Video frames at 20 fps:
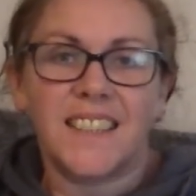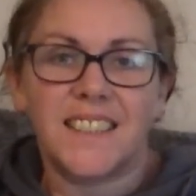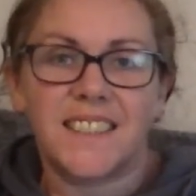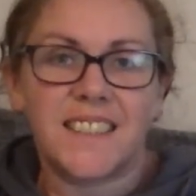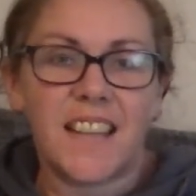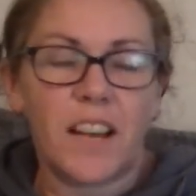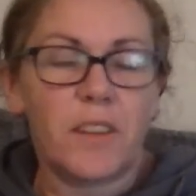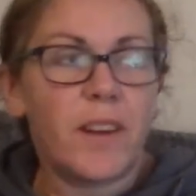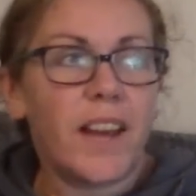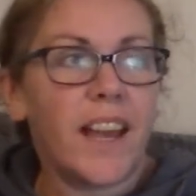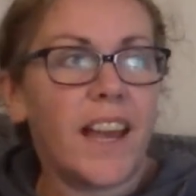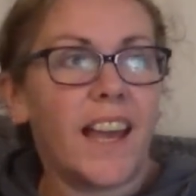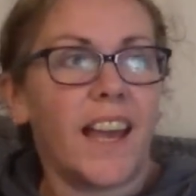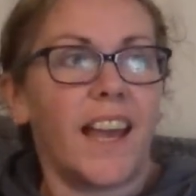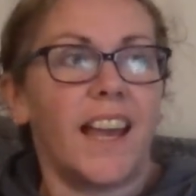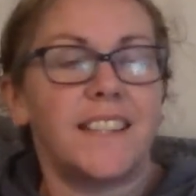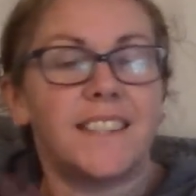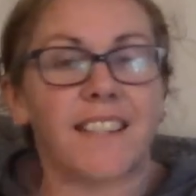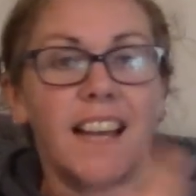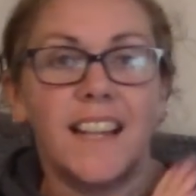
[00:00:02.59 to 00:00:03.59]
So it
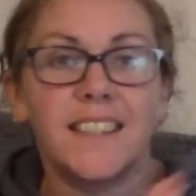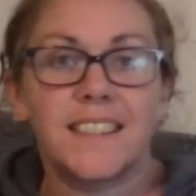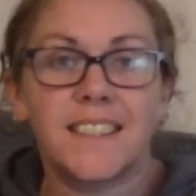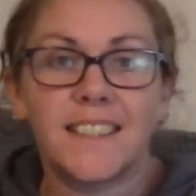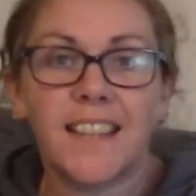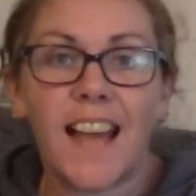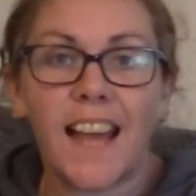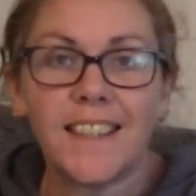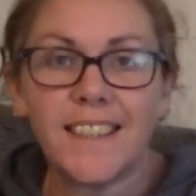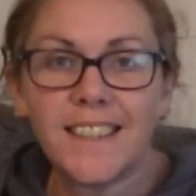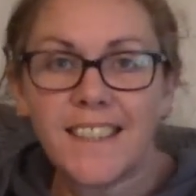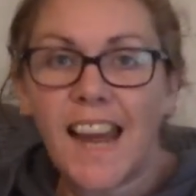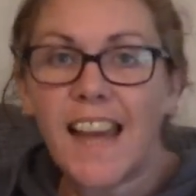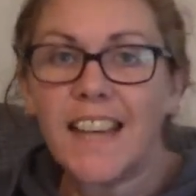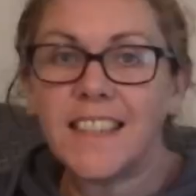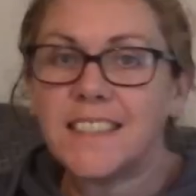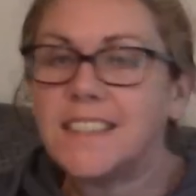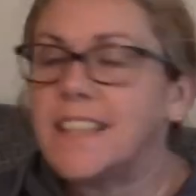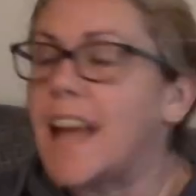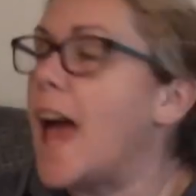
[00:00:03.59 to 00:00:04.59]
is Saturday
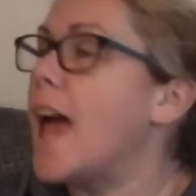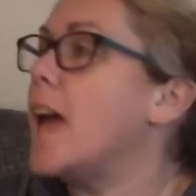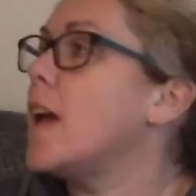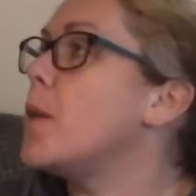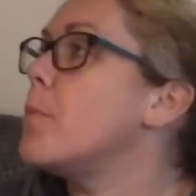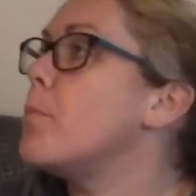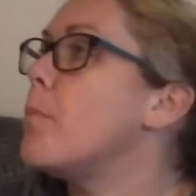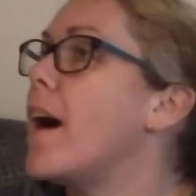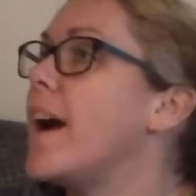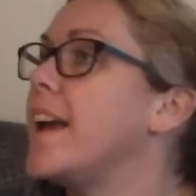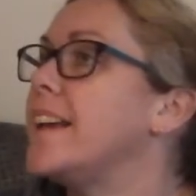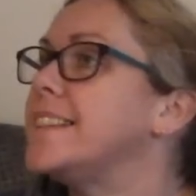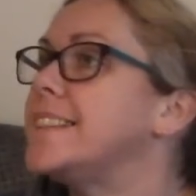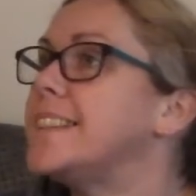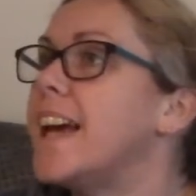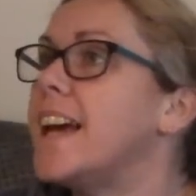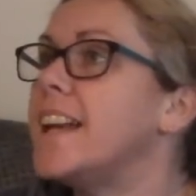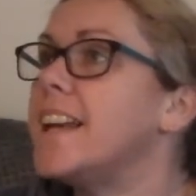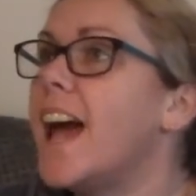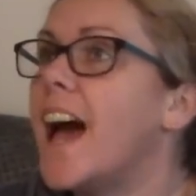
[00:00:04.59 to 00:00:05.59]
today. My
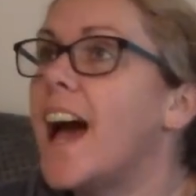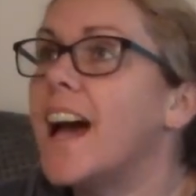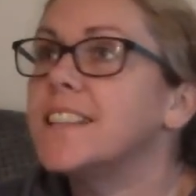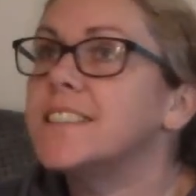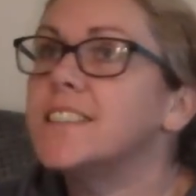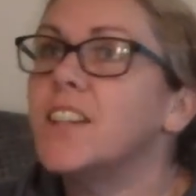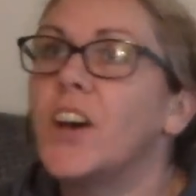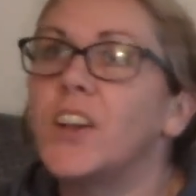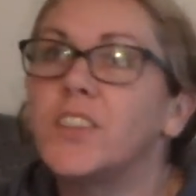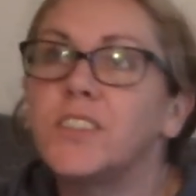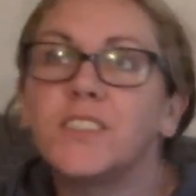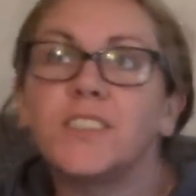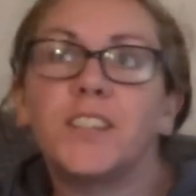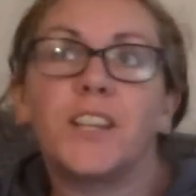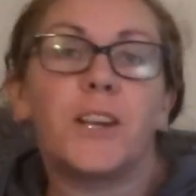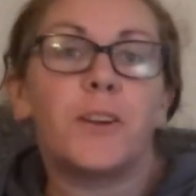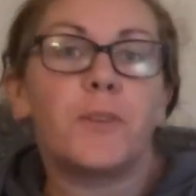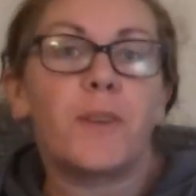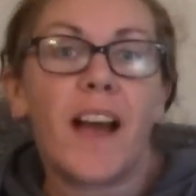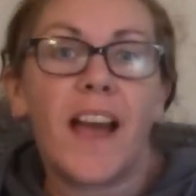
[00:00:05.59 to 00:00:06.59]
son has gone
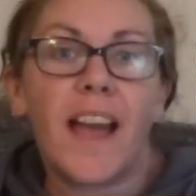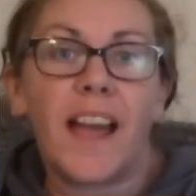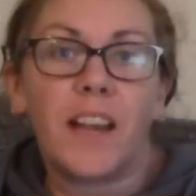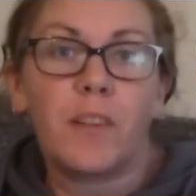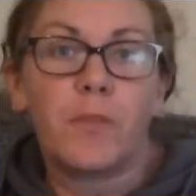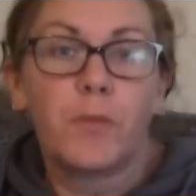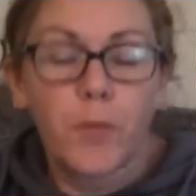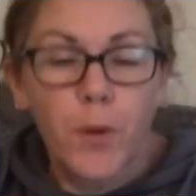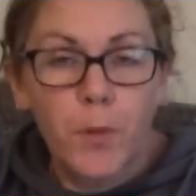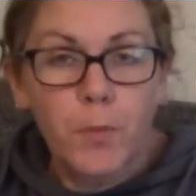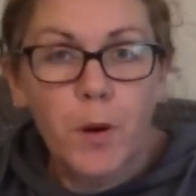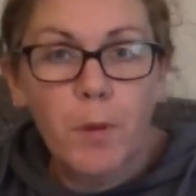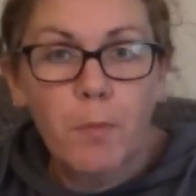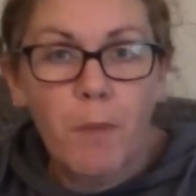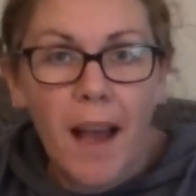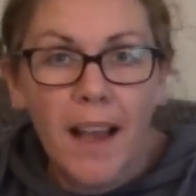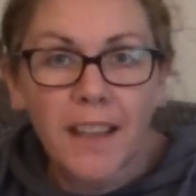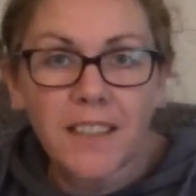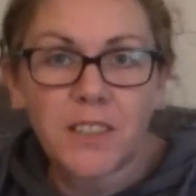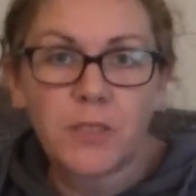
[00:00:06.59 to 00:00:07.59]
to a football
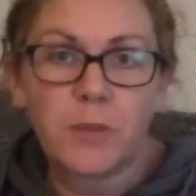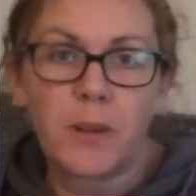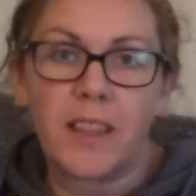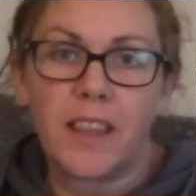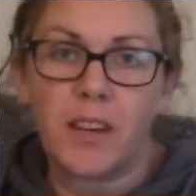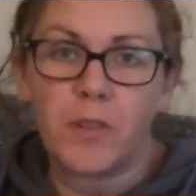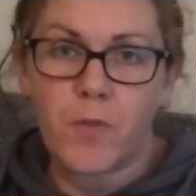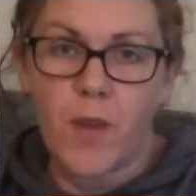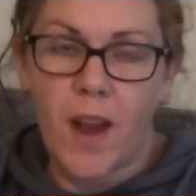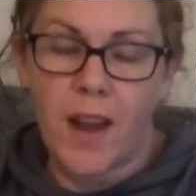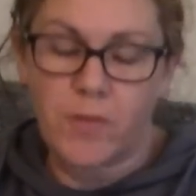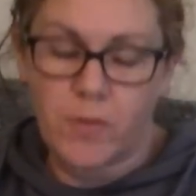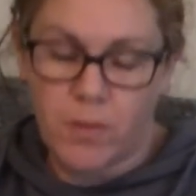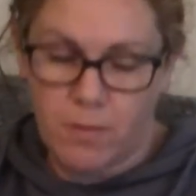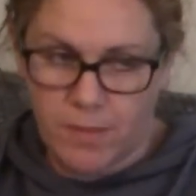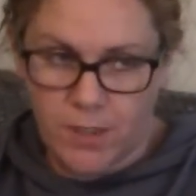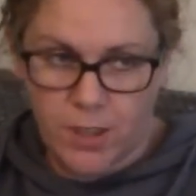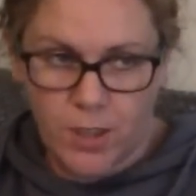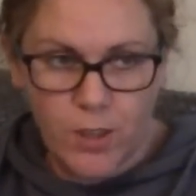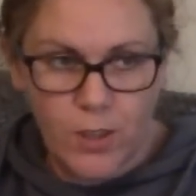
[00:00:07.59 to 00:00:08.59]
match with a friend
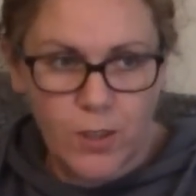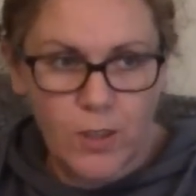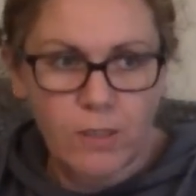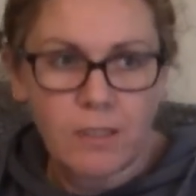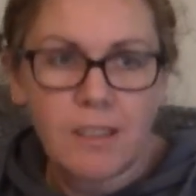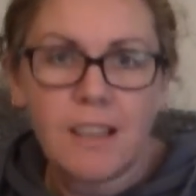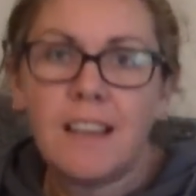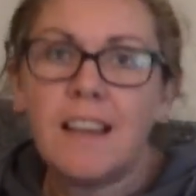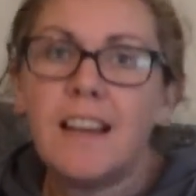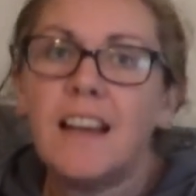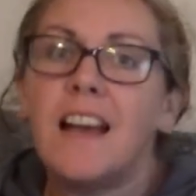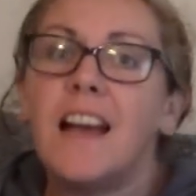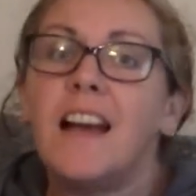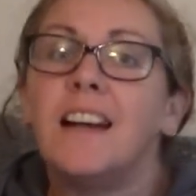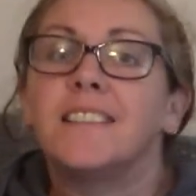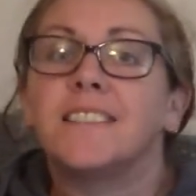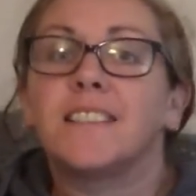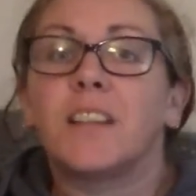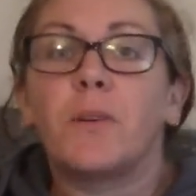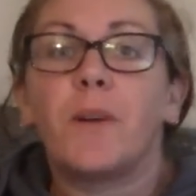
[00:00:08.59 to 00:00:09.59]
from school,
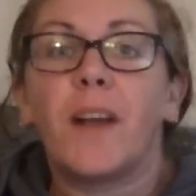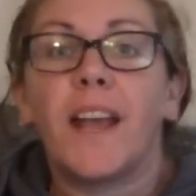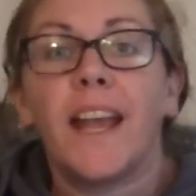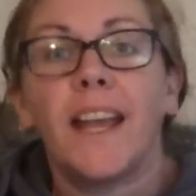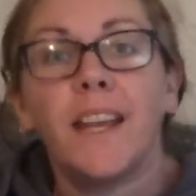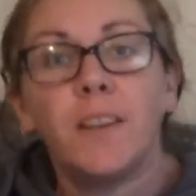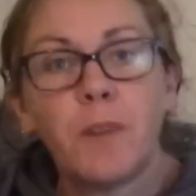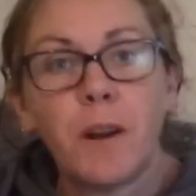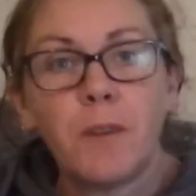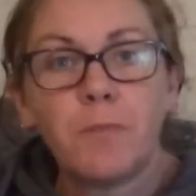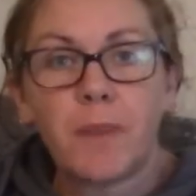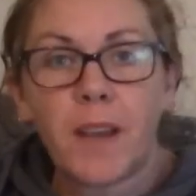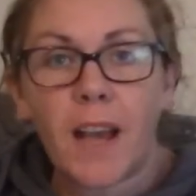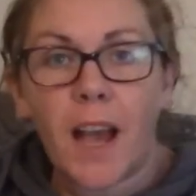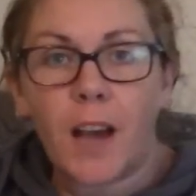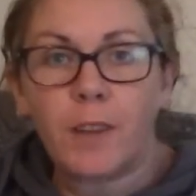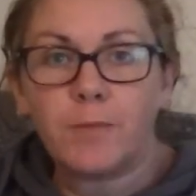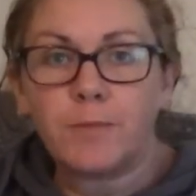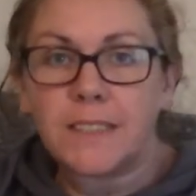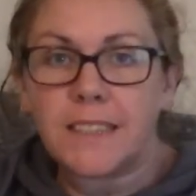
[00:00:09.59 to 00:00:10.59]
so he won't be
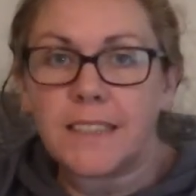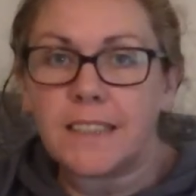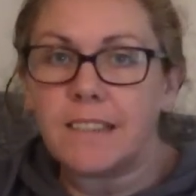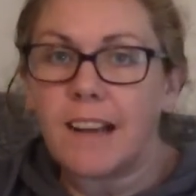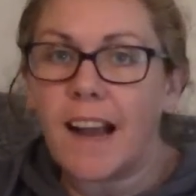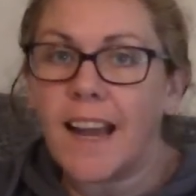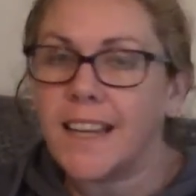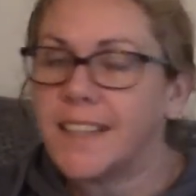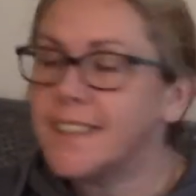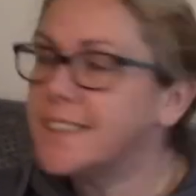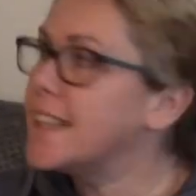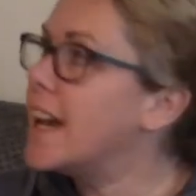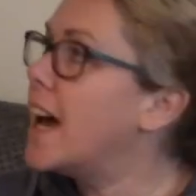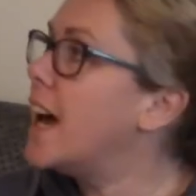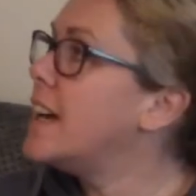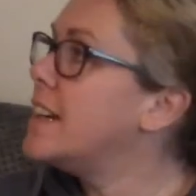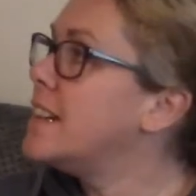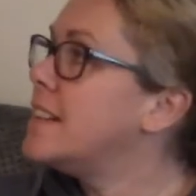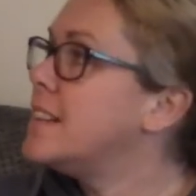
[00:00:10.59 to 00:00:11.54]
home till later.